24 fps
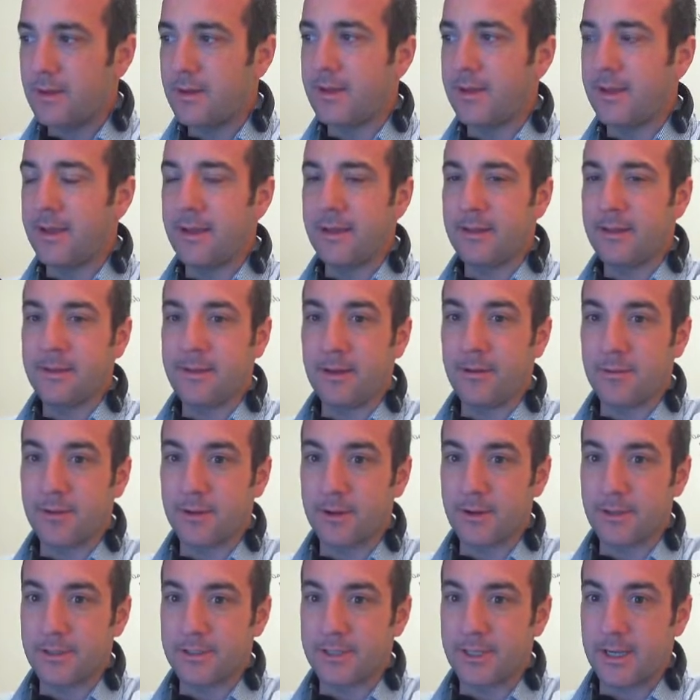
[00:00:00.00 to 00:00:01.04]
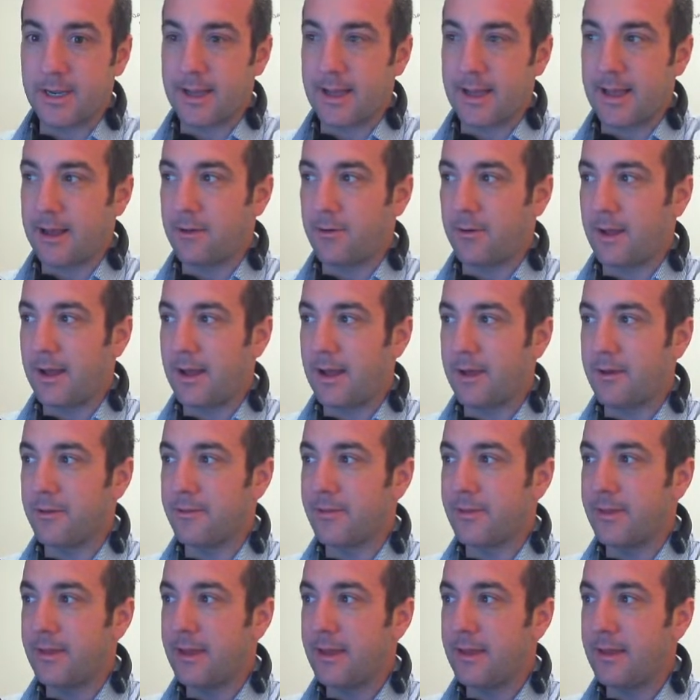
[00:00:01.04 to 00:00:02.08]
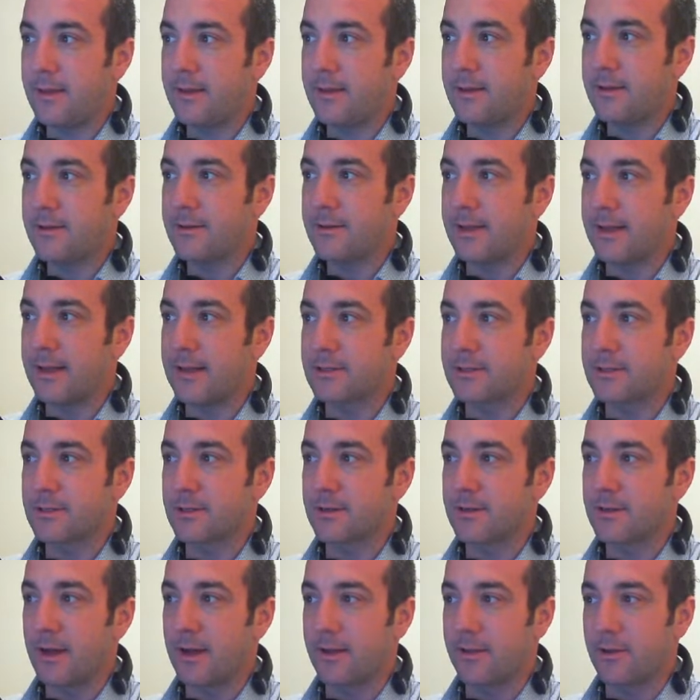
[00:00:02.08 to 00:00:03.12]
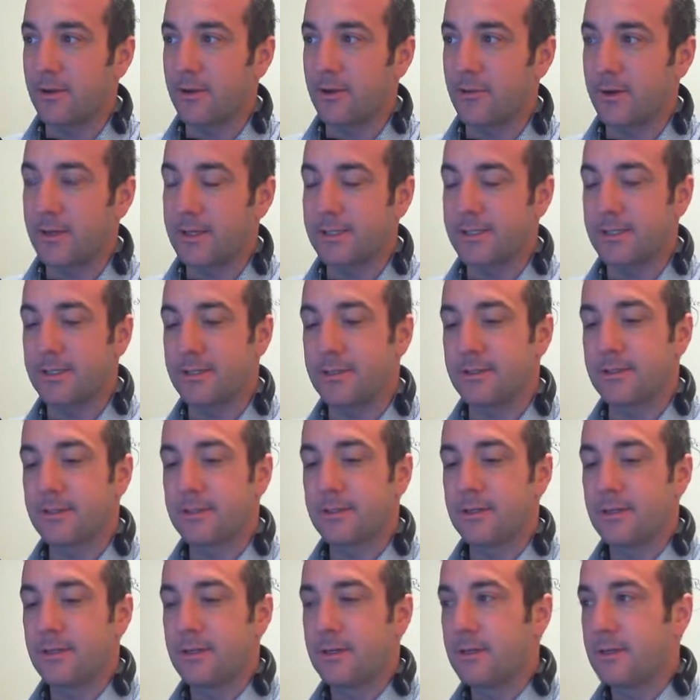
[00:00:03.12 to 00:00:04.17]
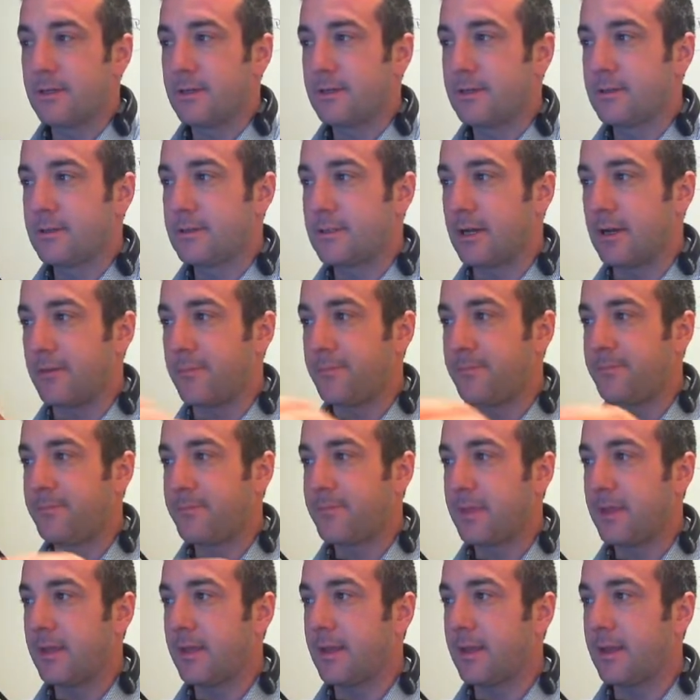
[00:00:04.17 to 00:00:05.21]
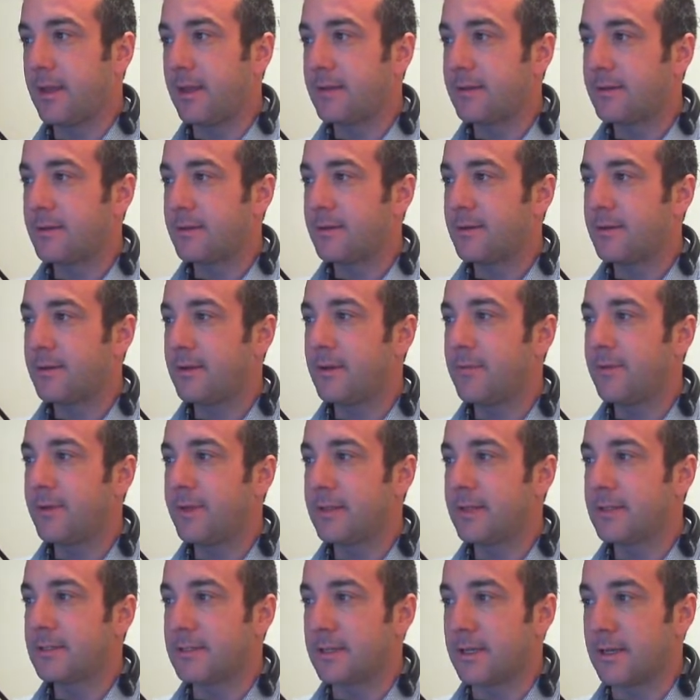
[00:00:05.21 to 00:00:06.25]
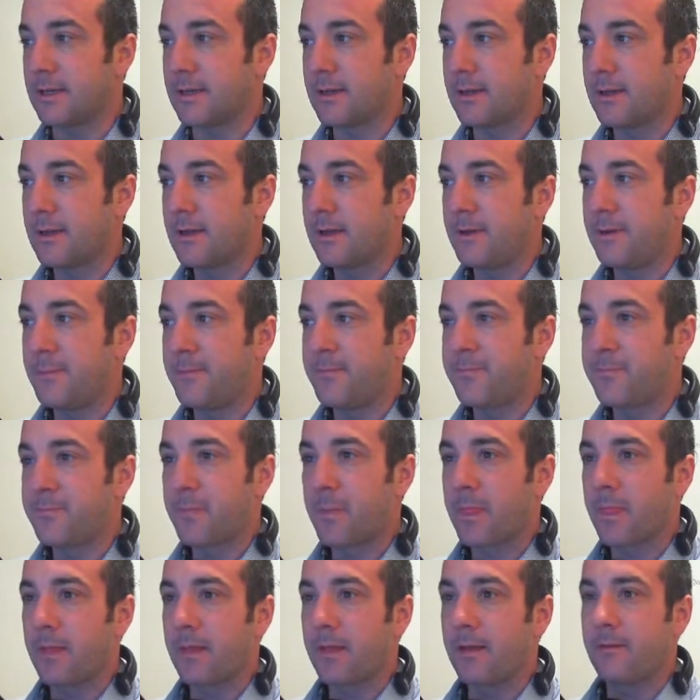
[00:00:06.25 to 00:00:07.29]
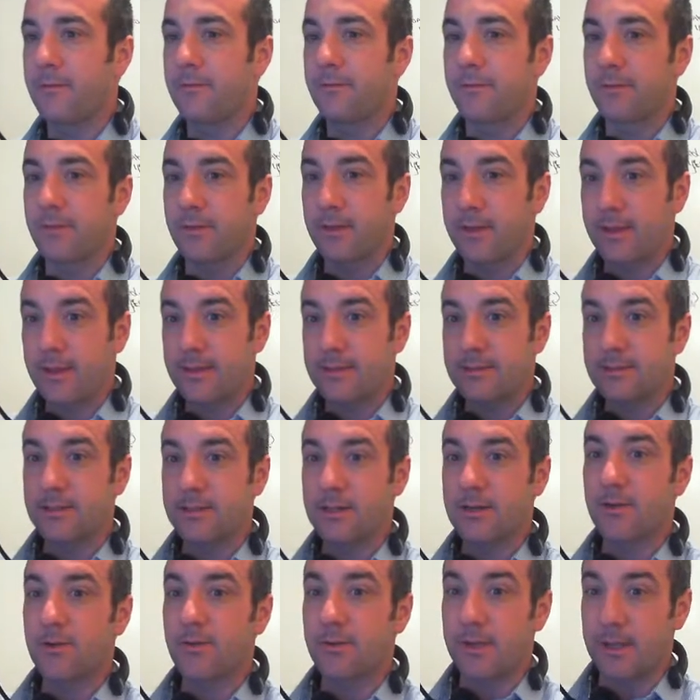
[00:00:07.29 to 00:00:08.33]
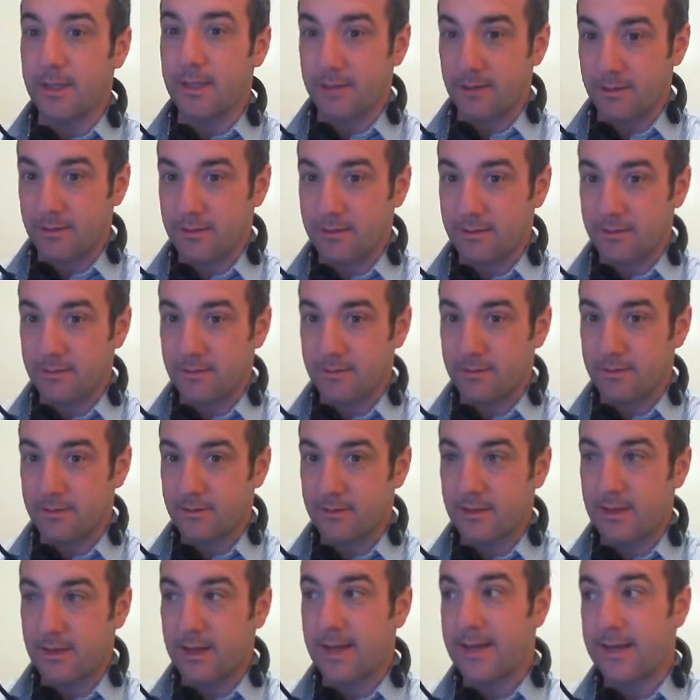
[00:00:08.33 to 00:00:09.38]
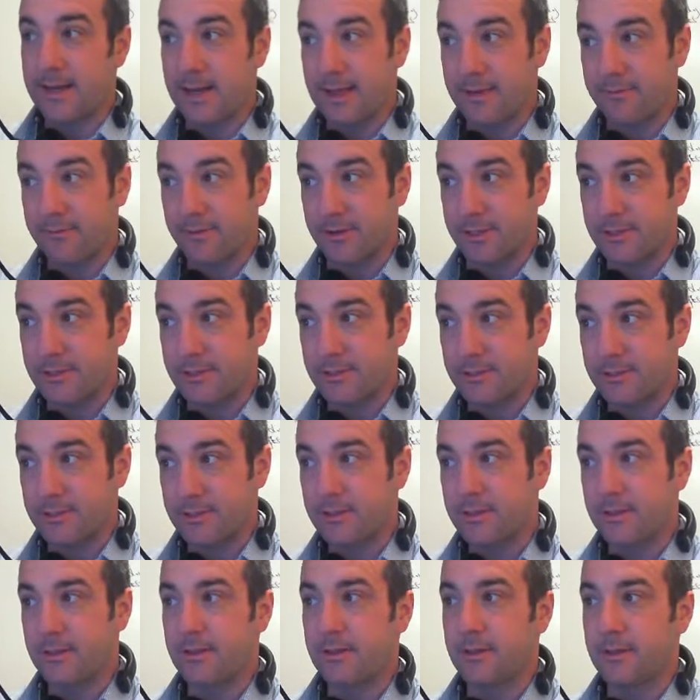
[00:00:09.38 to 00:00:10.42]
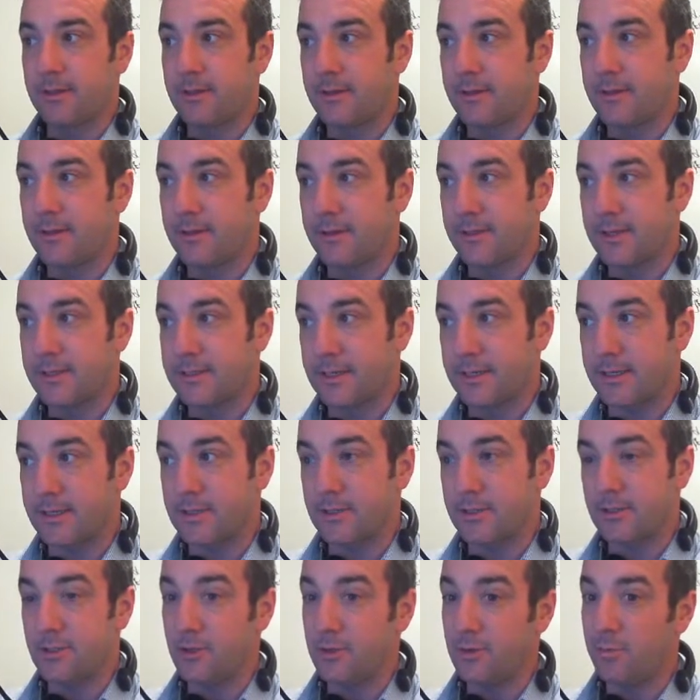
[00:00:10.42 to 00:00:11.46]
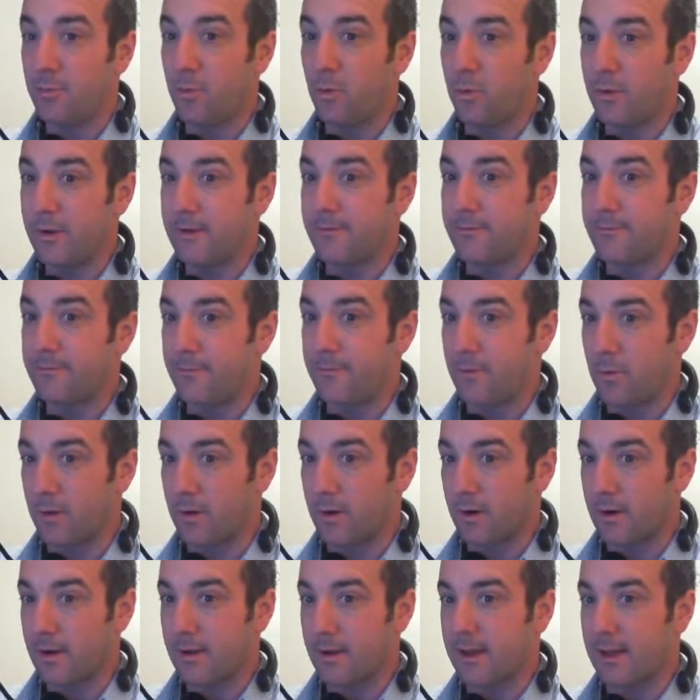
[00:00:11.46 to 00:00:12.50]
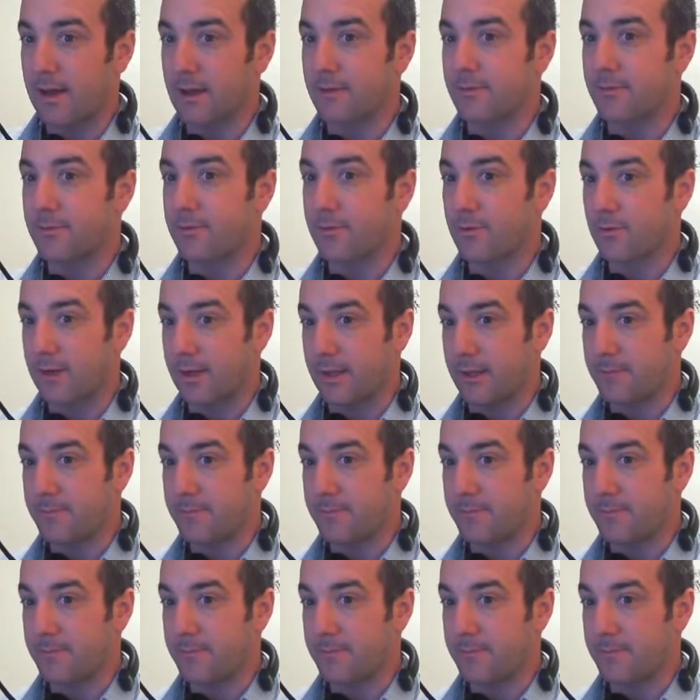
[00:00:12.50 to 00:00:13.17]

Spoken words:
and now we're going to check out how they answered other questions. So hit enter, and we can see. For the kids that agreed, on average, they said 2.4 out of 3.